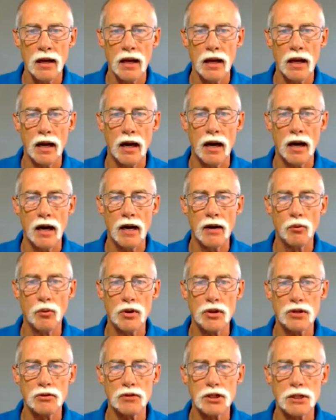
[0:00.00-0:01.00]
uh, with
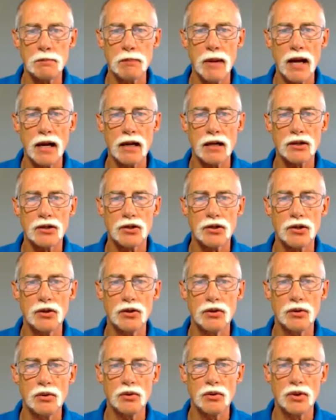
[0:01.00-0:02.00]
respect
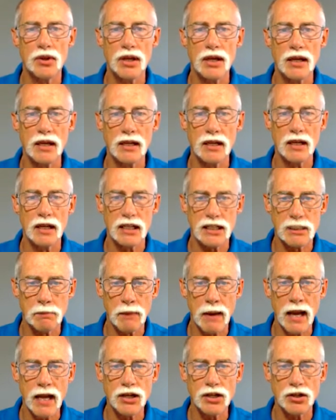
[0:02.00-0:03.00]
to the
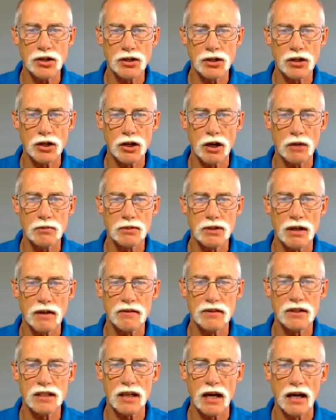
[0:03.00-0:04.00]
expansion terms of
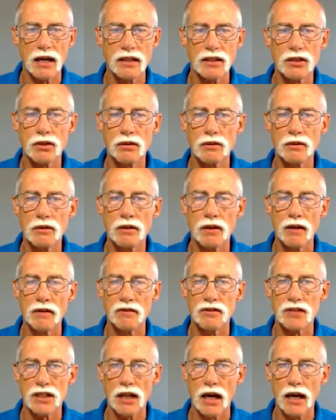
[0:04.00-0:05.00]
sine, of
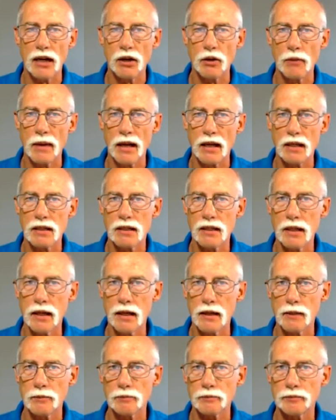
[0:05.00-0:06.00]
sine omega t.